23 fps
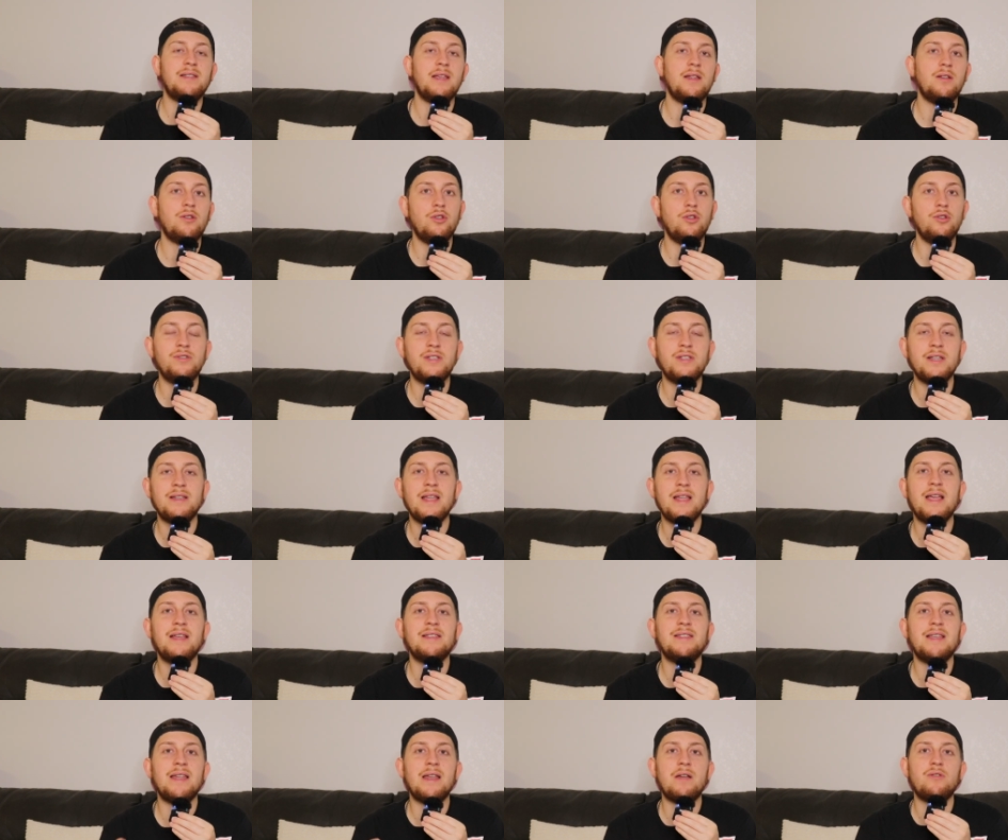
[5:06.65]
and losing
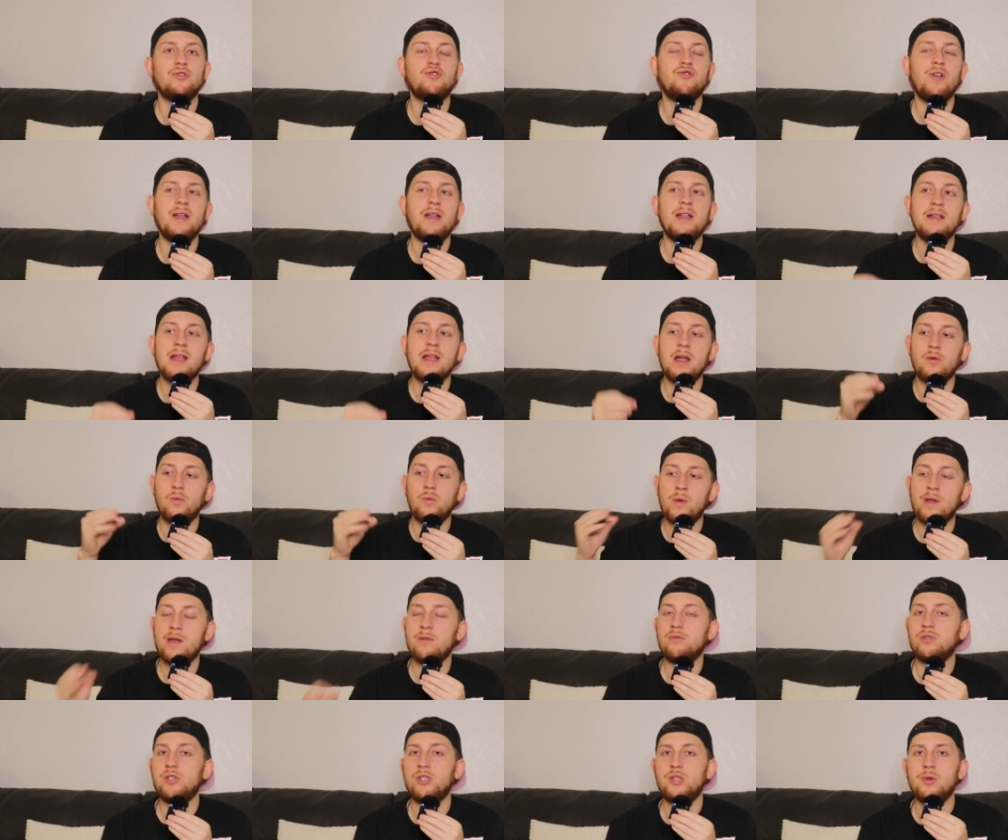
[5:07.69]
days, and I was writing down what
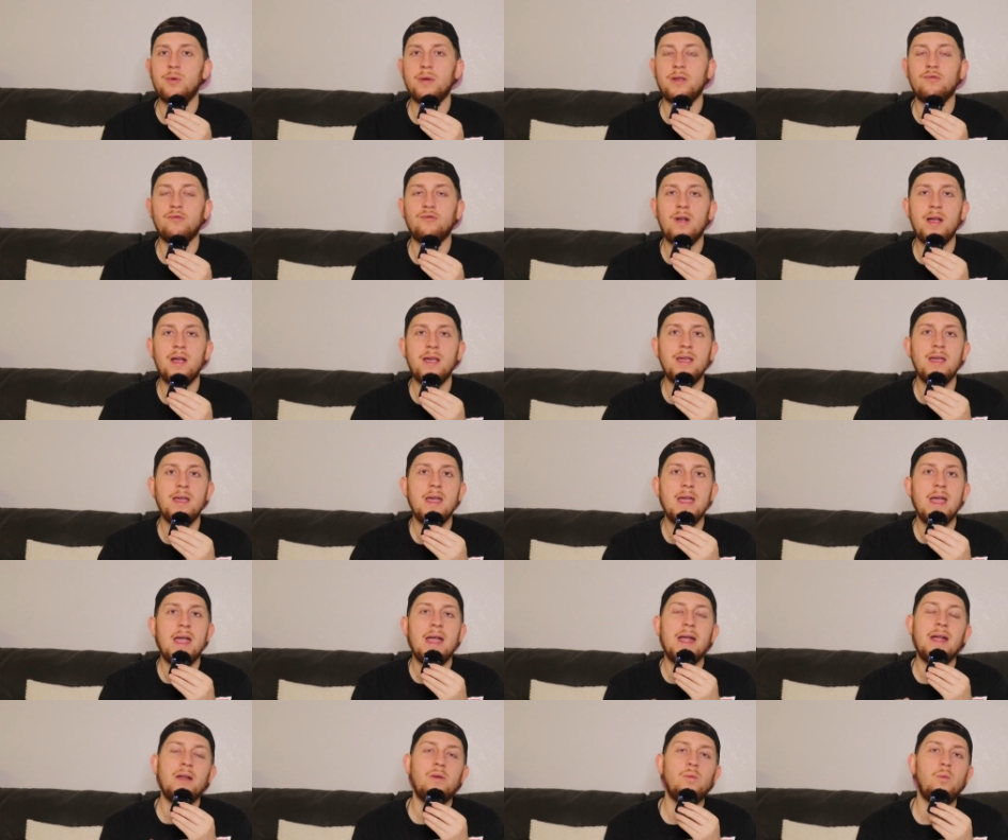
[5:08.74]
I was doing right
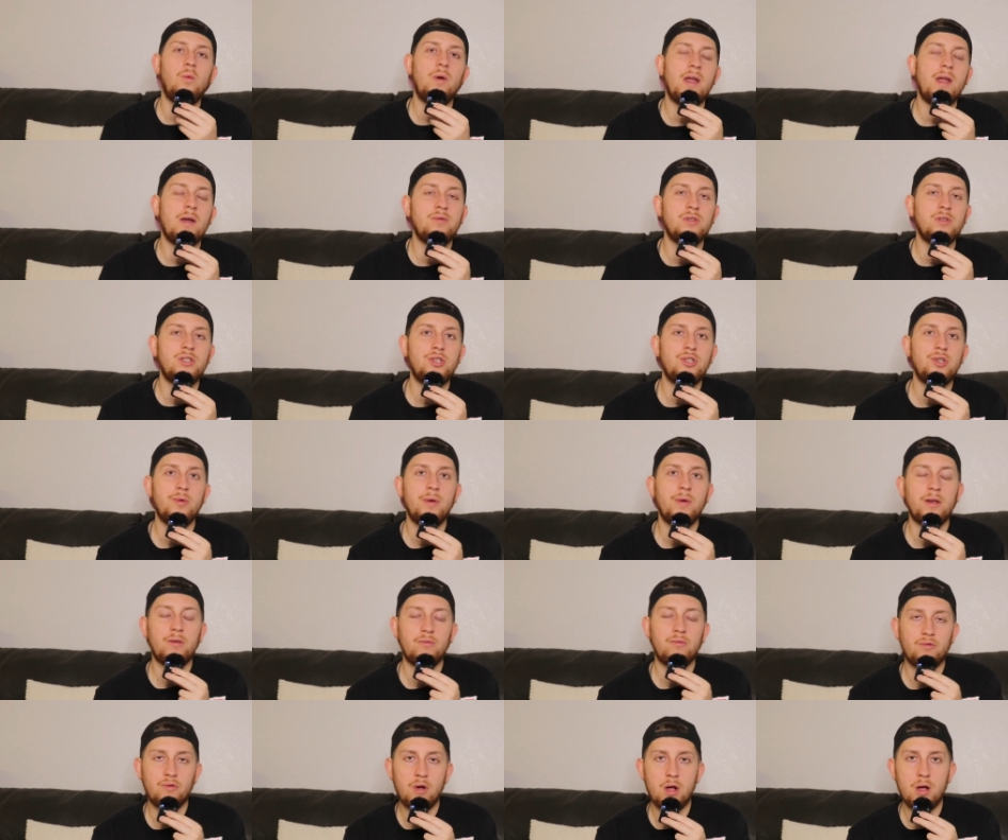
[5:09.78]
and what I was doing
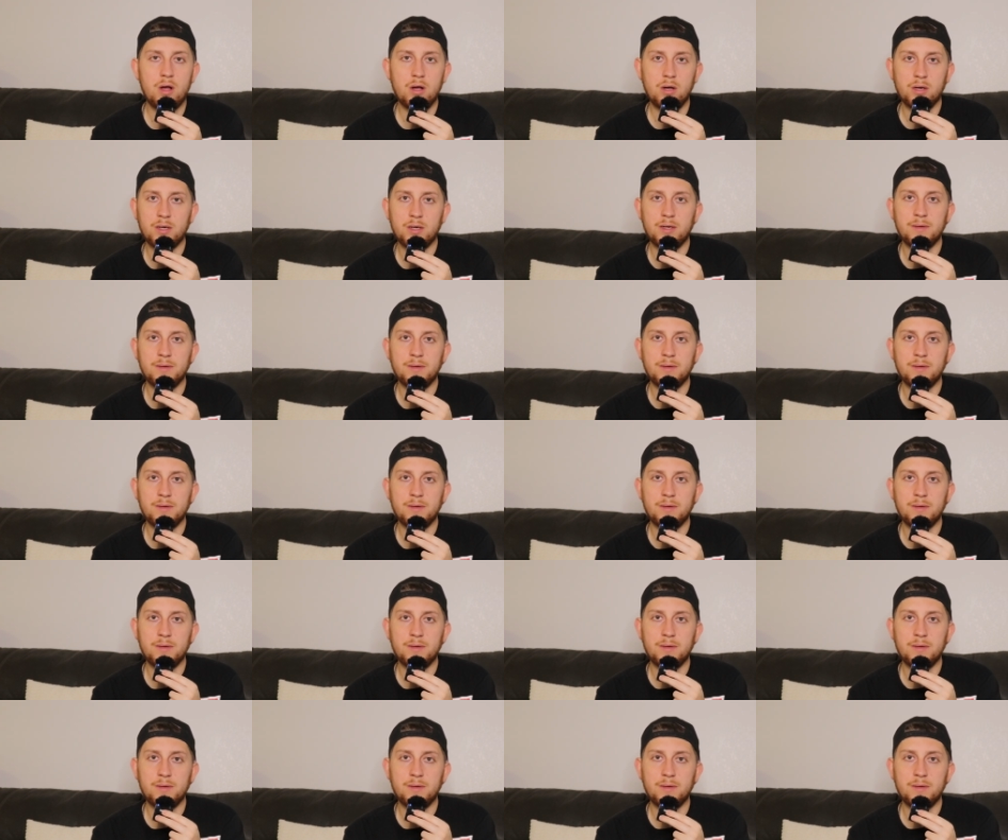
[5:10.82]
wrong.